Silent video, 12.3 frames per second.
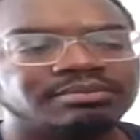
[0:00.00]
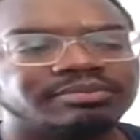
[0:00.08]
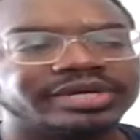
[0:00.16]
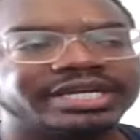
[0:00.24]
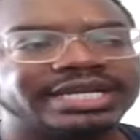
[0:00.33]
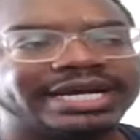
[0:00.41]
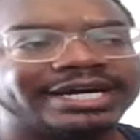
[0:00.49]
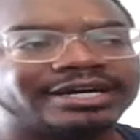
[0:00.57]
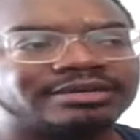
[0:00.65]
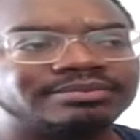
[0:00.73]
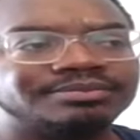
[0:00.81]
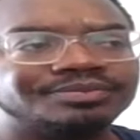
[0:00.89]
But
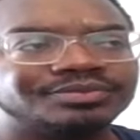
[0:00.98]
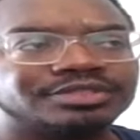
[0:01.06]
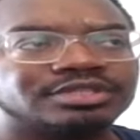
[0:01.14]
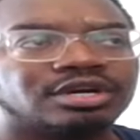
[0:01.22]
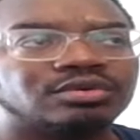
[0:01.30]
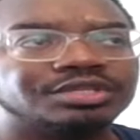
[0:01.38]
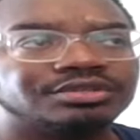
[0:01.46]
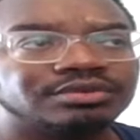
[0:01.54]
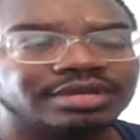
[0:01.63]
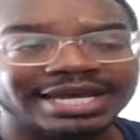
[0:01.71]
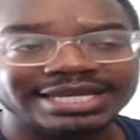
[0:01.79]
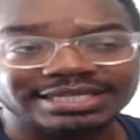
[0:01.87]
um, so we do
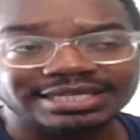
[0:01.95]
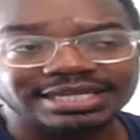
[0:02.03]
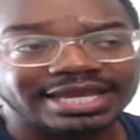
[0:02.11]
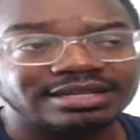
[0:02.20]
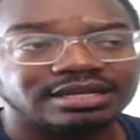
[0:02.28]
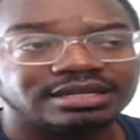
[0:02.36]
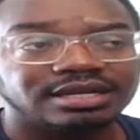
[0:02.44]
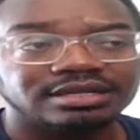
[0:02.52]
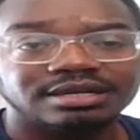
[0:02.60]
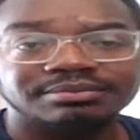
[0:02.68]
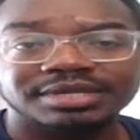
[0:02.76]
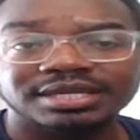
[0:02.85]
that, and then at eight o'clock,
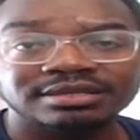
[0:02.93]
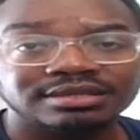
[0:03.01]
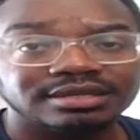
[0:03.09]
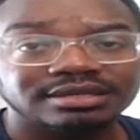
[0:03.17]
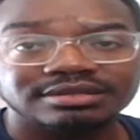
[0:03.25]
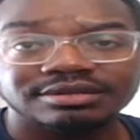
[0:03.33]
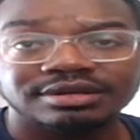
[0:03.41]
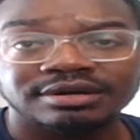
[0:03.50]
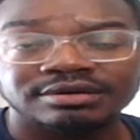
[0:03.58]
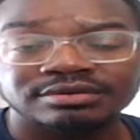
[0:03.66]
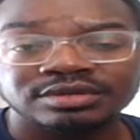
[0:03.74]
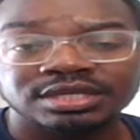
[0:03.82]
I'm hitting it. You
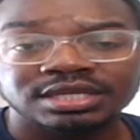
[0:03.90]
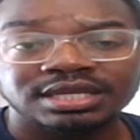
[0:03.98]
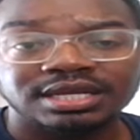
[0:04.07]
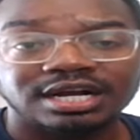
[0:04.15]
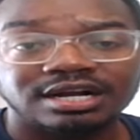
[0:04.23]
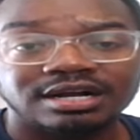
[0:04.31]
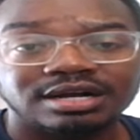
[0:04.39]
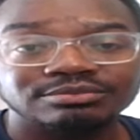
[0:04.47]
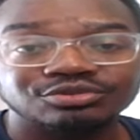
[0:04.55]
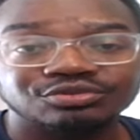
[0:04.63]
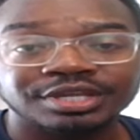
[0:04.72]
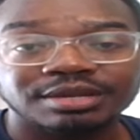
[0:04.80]
know, uh,
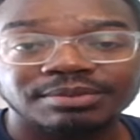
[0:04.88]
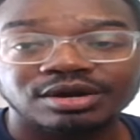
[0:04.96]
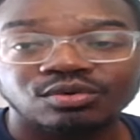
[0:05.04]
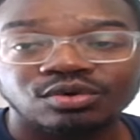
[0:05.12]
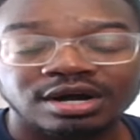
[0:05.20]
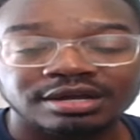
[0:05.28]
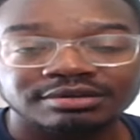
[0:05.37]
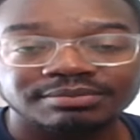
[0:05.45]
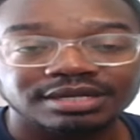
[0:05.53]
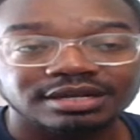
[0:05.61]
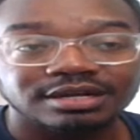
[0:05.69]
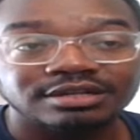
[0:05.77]
I'm drinking my water.
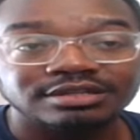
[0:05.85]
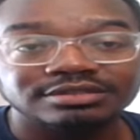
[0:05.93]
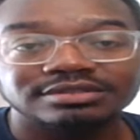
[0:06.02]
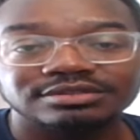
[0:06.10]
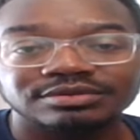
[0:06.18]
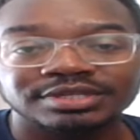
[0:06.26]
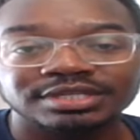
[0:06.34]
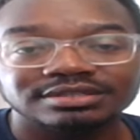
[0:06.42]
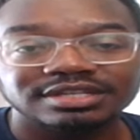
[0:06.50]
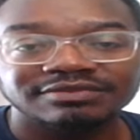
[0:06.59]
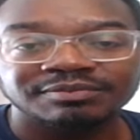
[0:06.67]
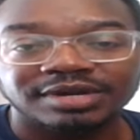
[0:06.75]
My goal is to drink
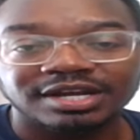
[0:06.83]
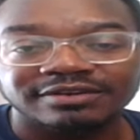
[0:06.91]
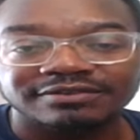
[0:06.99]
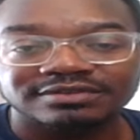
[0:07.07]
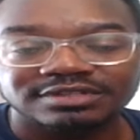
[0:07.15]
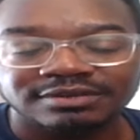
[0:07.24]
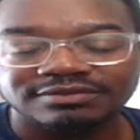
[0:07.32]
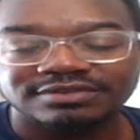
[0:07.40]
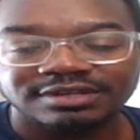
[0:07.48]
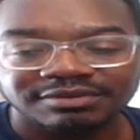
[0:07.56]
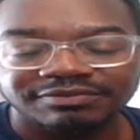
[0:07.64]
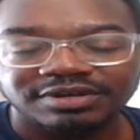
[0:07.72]
75
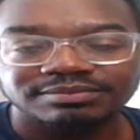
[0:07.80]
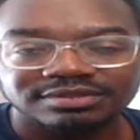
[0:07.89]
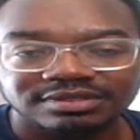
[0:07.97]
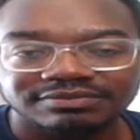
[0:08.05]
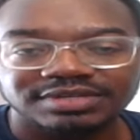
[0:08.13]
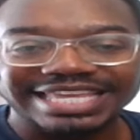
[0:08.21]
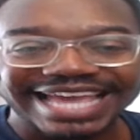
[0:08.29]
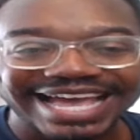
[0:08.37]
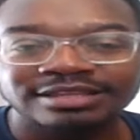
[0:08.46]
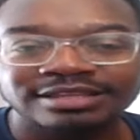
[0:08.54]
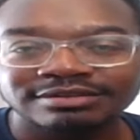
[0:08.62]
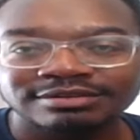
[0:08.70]
percent of a
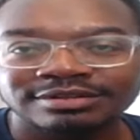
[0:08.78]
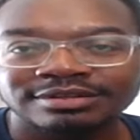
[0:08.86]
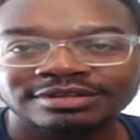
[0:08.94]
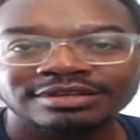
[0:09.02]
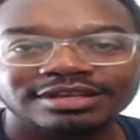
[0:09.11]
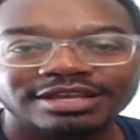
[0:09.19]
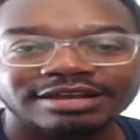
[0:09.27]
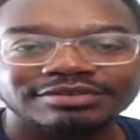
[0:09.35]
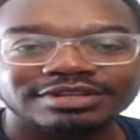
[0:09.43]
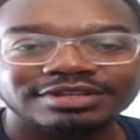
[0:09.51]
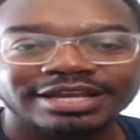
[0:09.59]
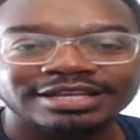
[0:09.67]
gallon
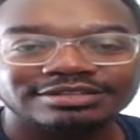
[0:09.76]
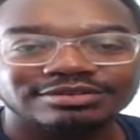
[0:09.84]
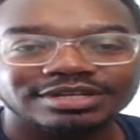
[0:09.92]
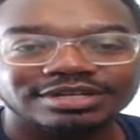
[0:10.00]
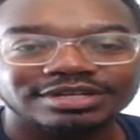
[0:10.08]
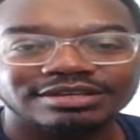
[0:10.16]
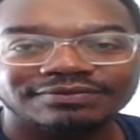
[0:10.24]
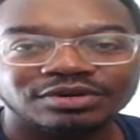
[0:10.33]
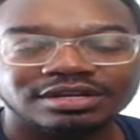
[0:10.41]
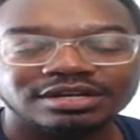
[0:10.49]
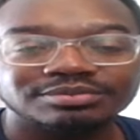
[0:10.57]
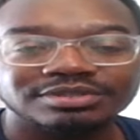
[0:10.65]
every day. So I get four
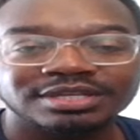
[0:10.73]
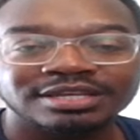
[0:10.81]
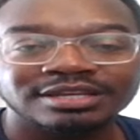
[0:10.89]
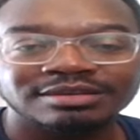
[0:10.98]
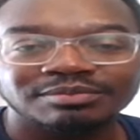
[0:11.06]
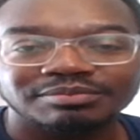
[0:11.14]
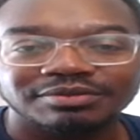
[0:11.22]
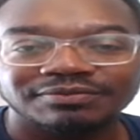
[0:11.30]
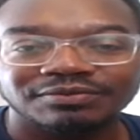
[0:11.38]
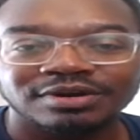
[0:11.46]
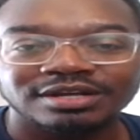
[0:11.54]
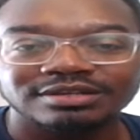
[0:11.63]
cups in
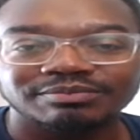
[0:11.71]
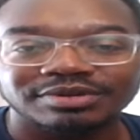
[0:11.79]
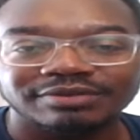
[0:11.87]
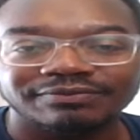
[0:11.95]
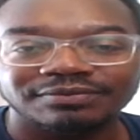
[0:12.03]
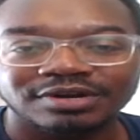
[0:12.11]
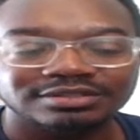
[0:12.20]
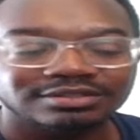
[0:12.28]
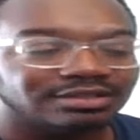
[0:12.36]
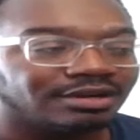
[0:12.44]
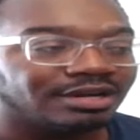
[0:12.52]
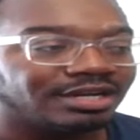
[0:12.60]
before I before I
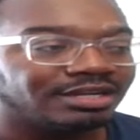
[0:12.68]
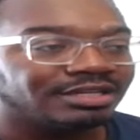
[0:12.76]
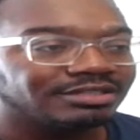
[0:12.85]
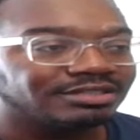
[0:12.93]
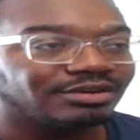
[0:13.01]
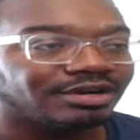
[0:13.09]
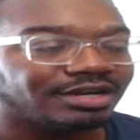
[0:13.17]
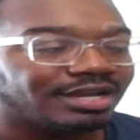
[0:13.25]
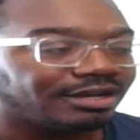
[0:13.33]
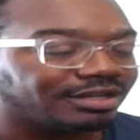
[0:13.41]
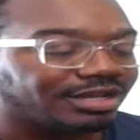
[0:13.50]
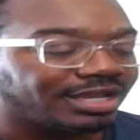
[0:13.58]
start start
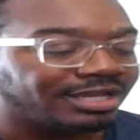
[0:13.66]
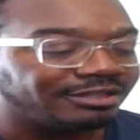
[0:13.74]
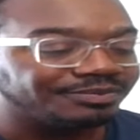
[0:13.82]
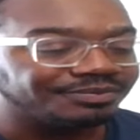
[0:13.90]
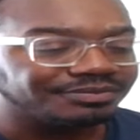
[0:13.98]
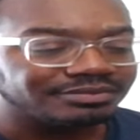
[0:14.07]
out at eight,